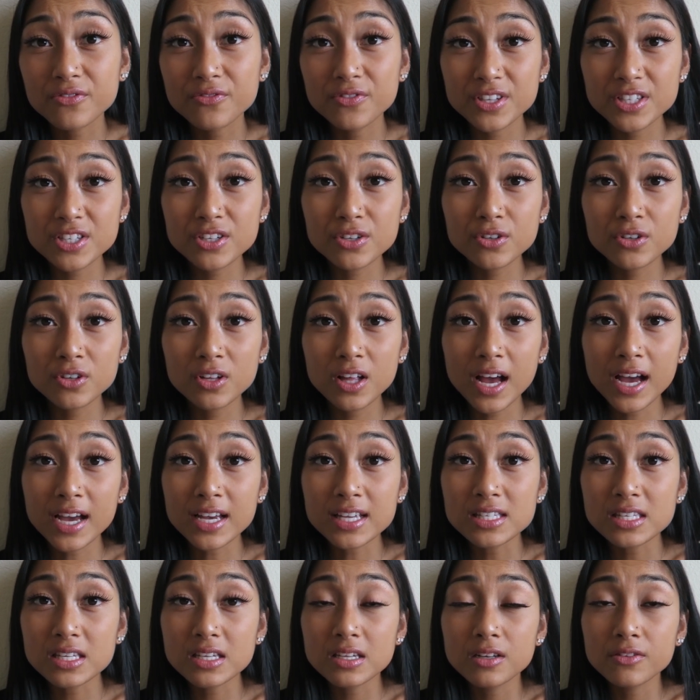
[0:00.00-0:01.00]
physical
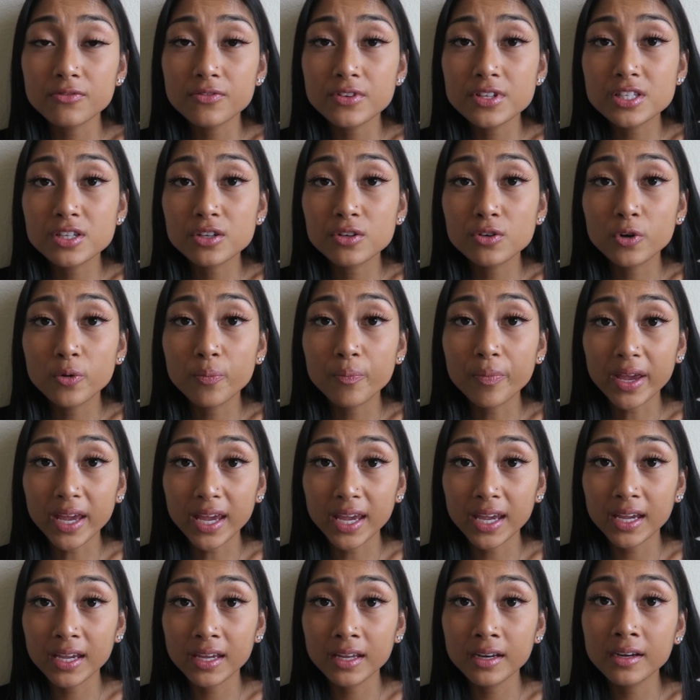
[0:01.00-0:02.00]
as in physical
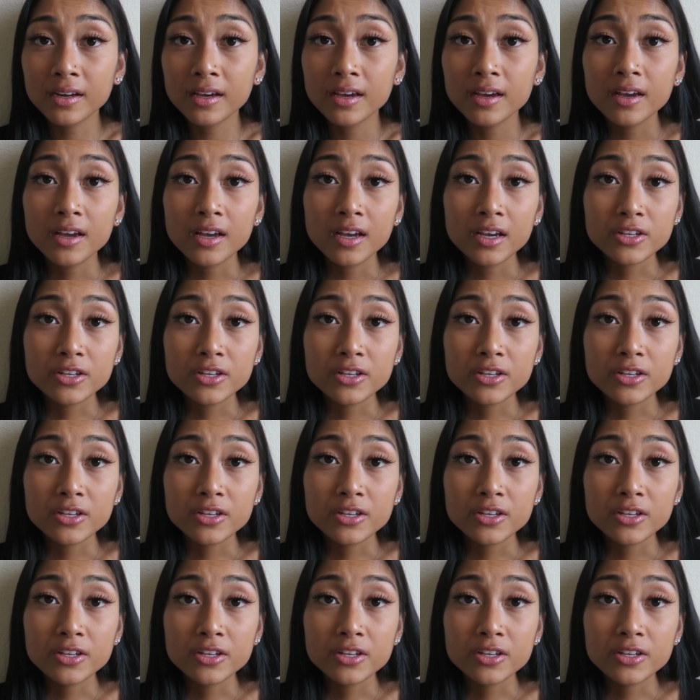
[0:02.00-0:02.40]
pain,